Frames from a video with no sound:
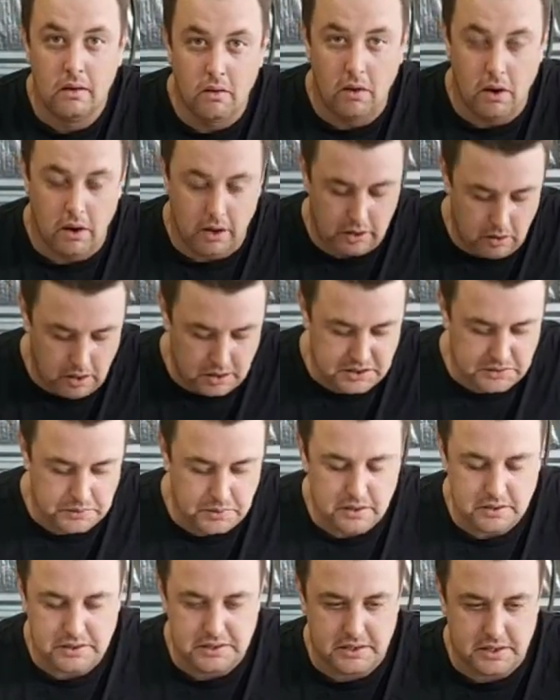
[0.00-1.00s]
Righto guys, so
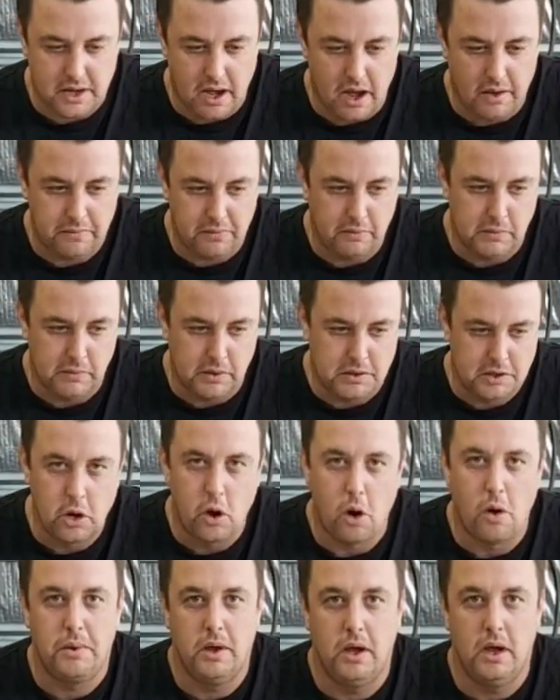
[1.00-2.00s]
we're going to start from the
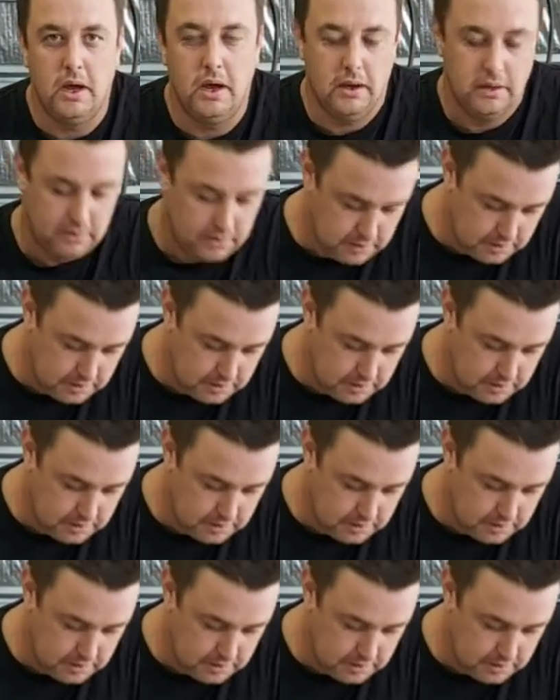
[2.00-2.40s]
top here.